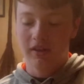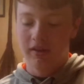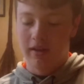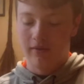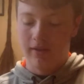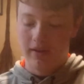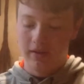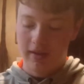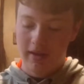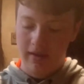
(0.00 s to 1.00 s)
That way you
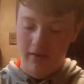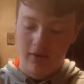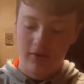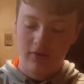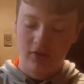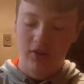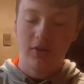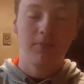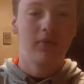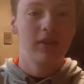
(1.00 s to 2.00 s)
can get all those
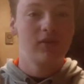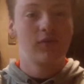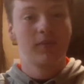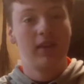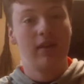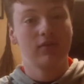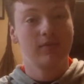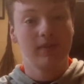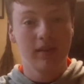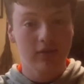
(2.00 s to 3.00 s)
kill points from
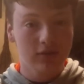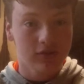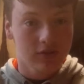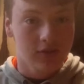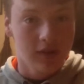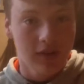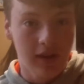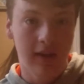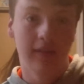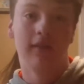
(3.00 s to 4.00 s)
1,000 meters,
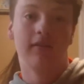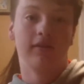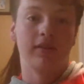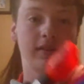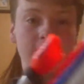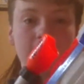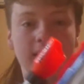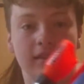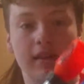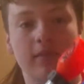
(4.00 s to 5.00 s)
along with
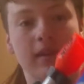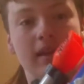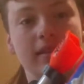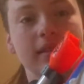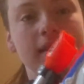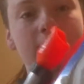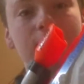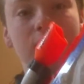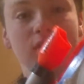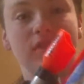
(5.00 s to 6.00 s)
6 round magazines, because